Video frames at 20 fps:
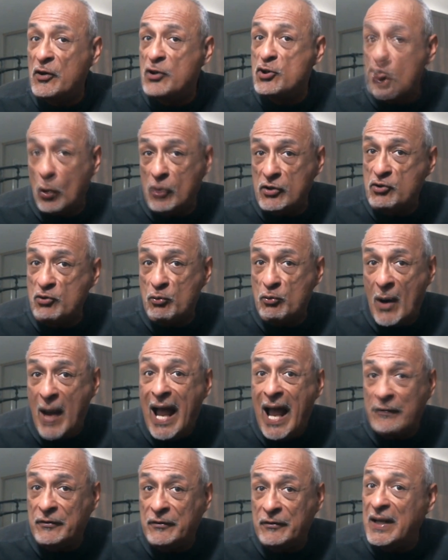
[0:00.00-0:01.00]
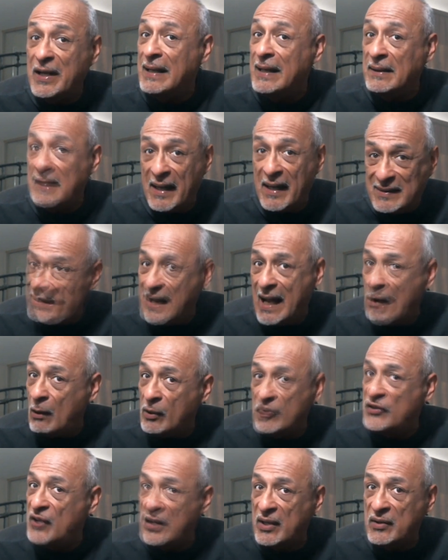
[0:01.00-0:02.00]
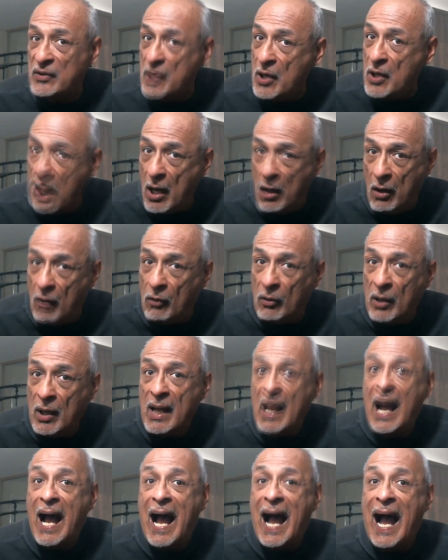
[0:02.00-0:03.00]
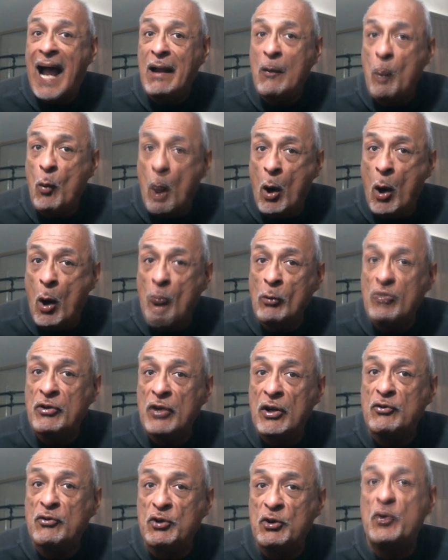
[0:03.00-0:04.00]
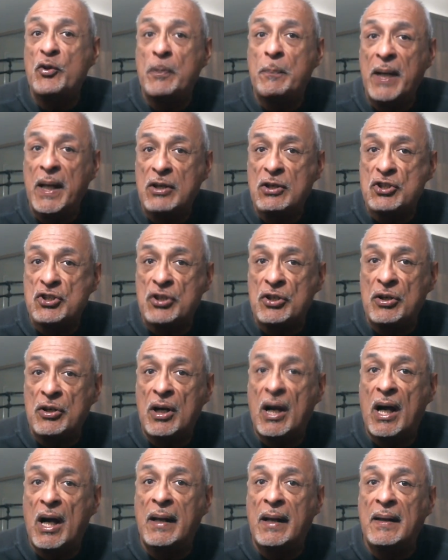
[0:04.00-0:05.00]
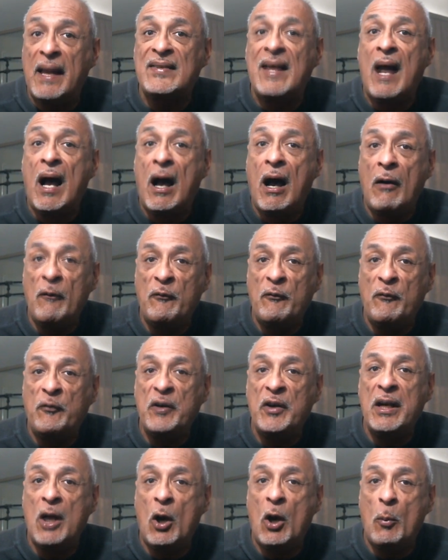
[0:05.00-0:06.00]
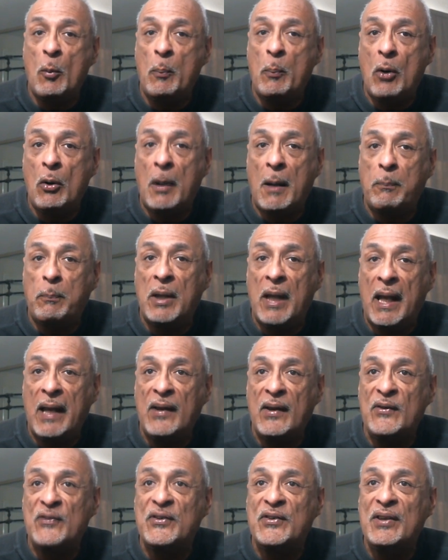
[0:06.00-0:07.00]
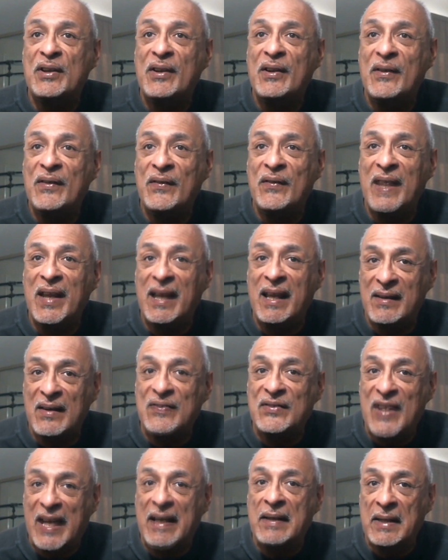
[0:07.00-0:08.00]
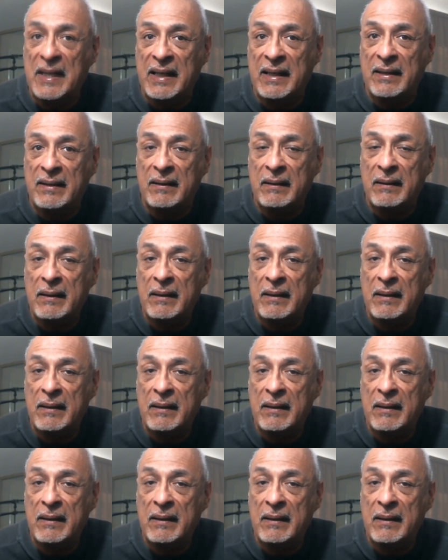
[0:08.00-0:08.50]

George Raft, and Leslie Howard said no. I won't do the picture unless Humphrey Go Bogart plays the the second lead.